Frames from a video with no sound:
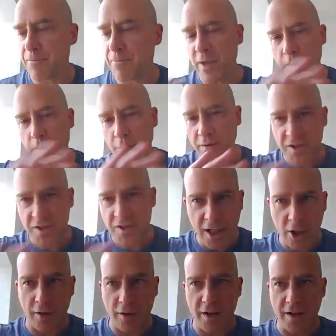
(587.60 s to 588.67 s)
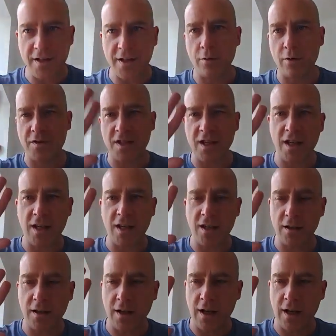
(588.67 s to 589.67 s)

He would have seen all this. He would have seen